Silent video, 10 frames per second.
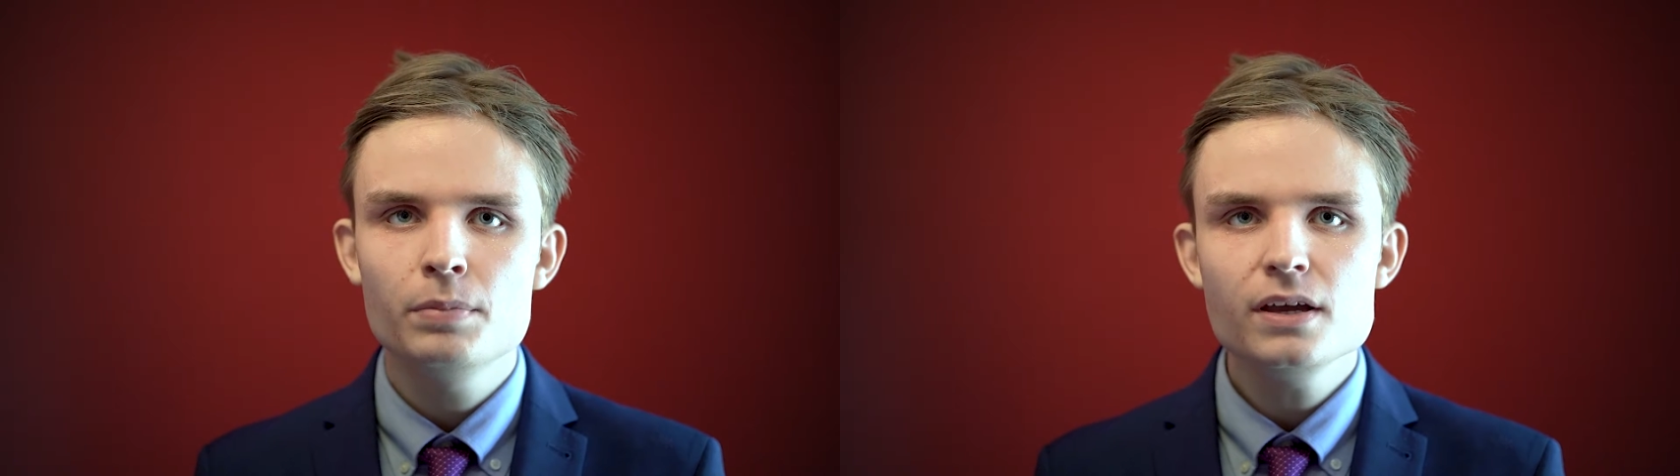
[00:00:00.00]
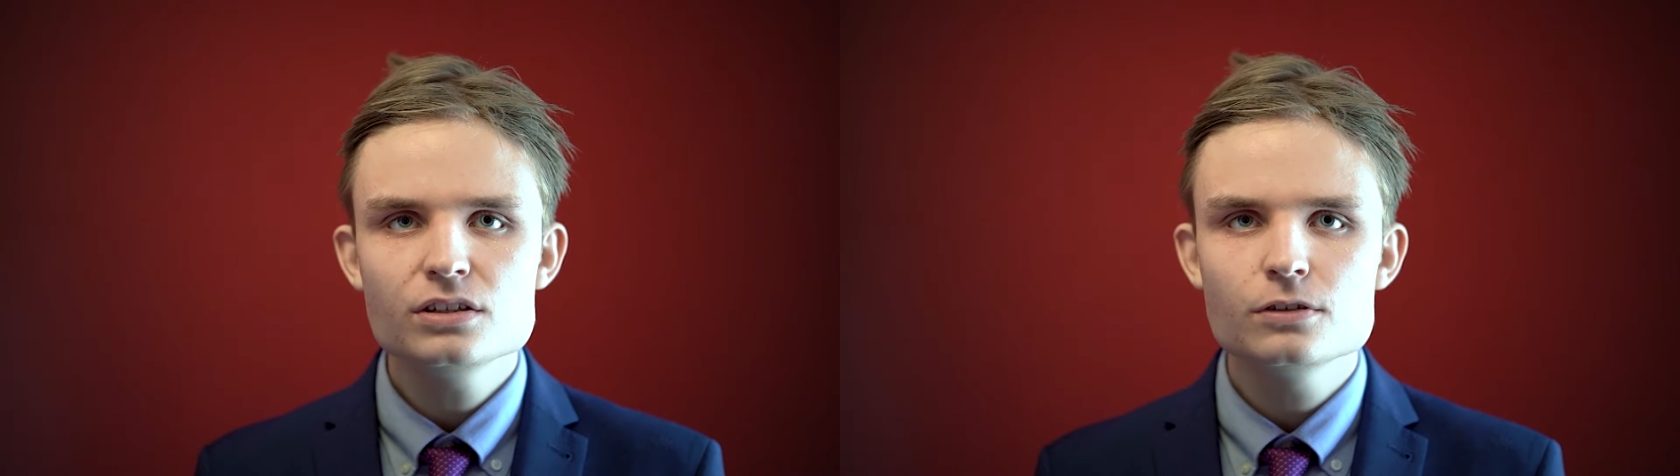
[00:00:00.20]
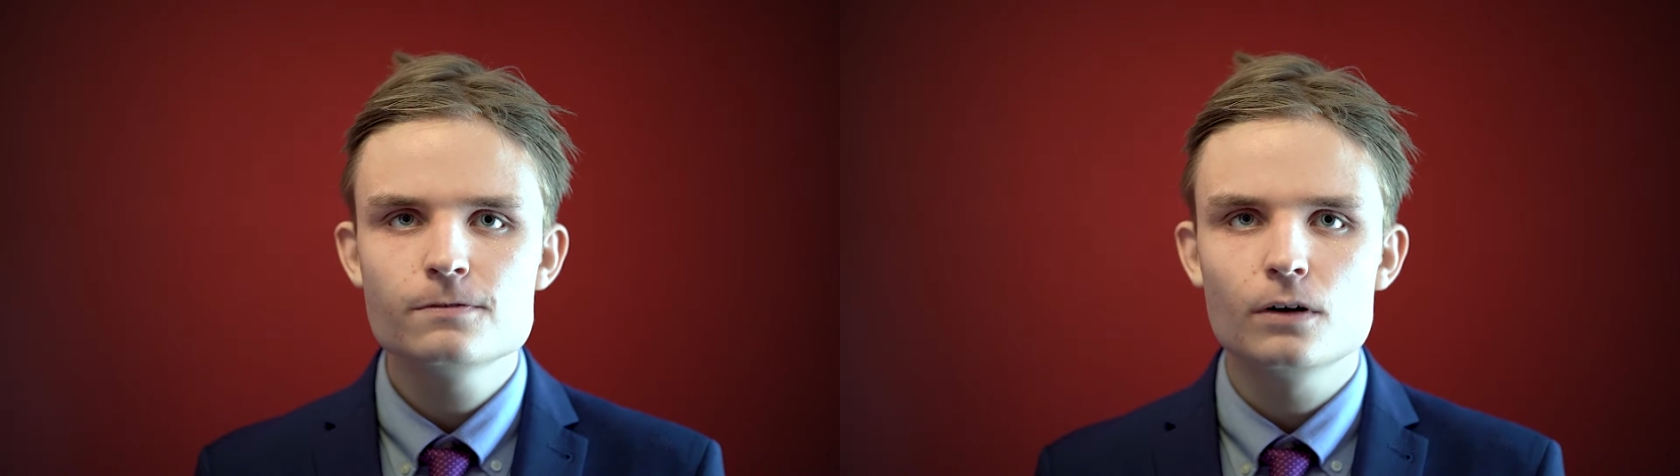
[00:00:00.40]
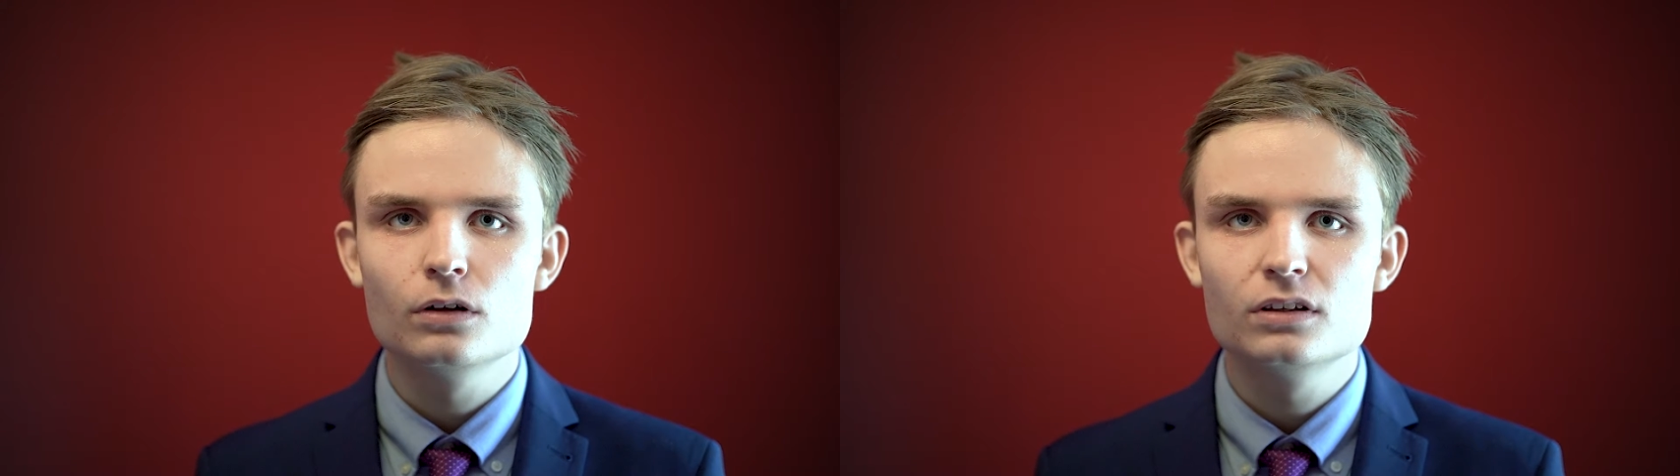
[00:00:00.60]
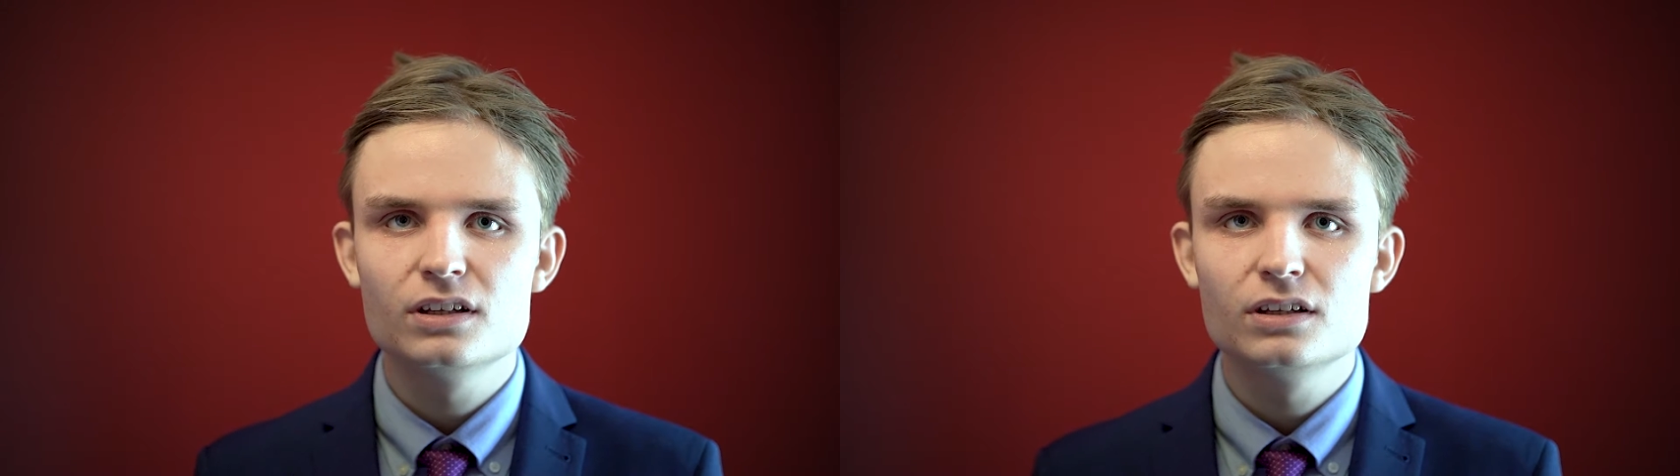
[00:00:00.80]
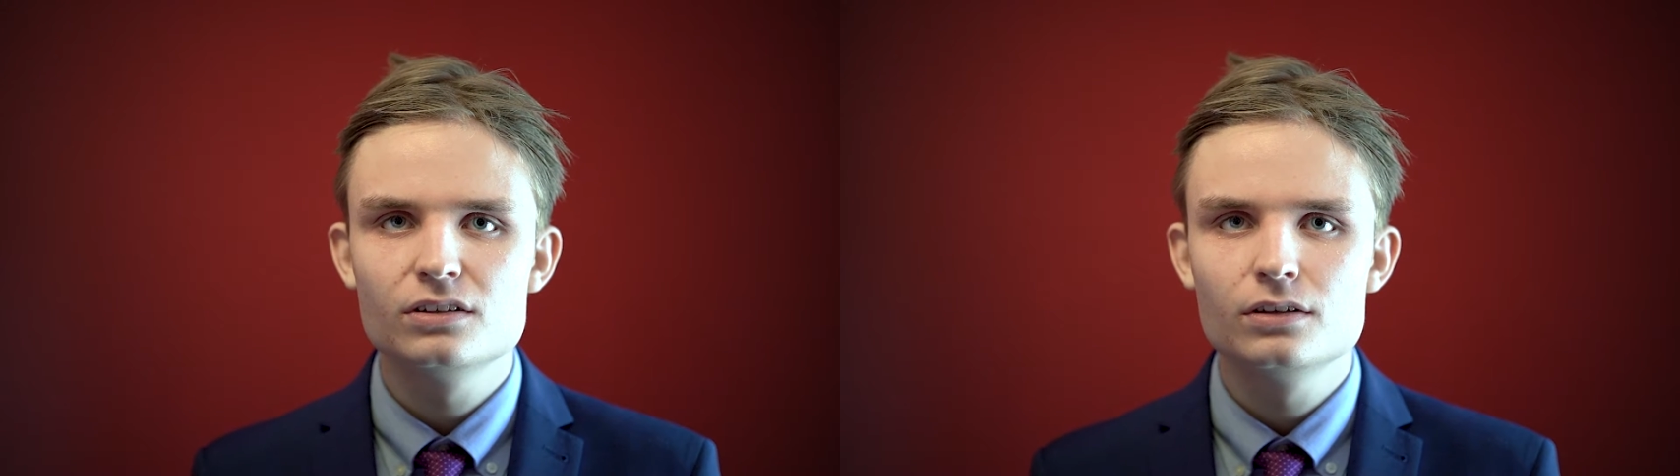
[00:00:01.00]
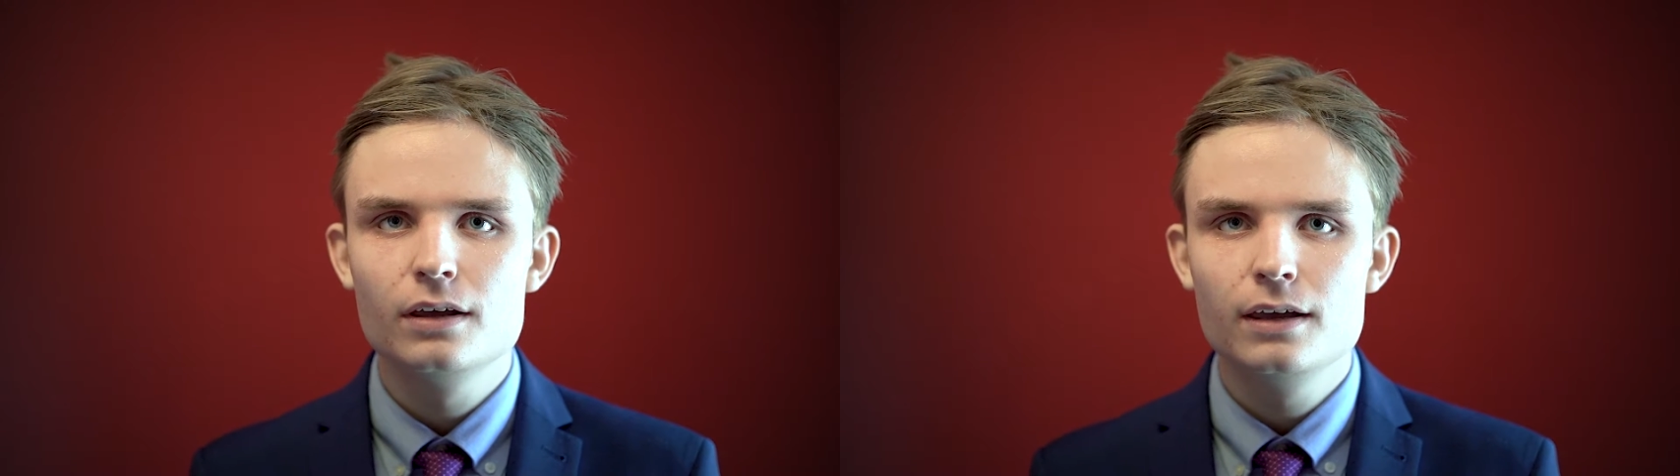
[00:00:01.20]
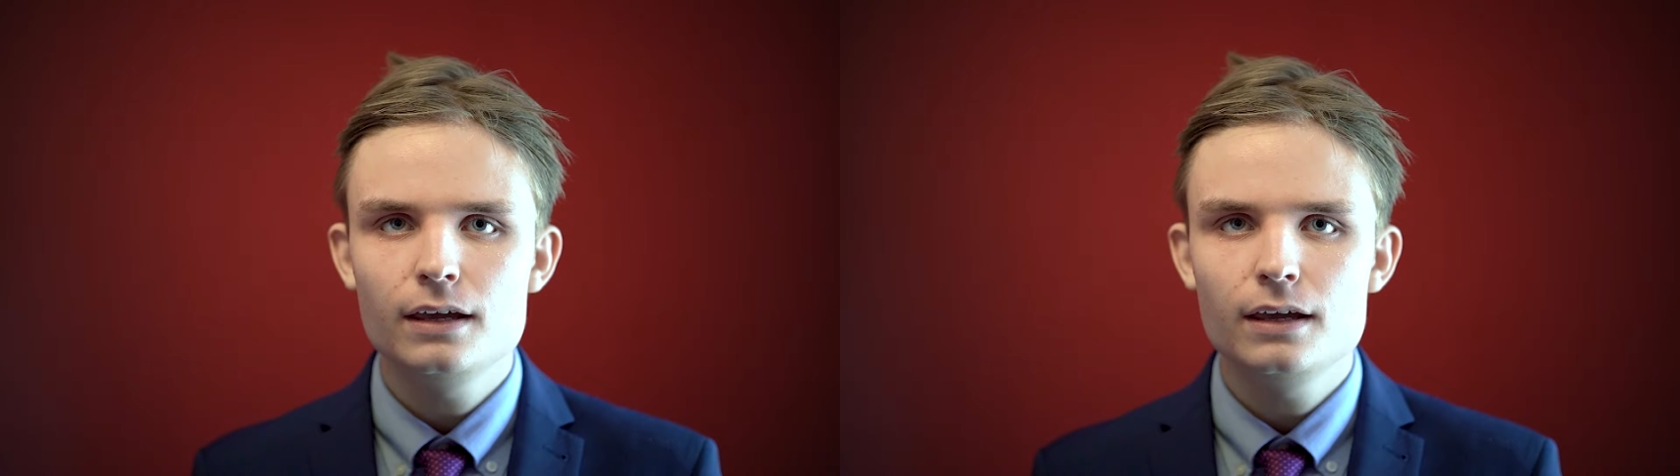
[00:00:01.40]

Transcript: picture folders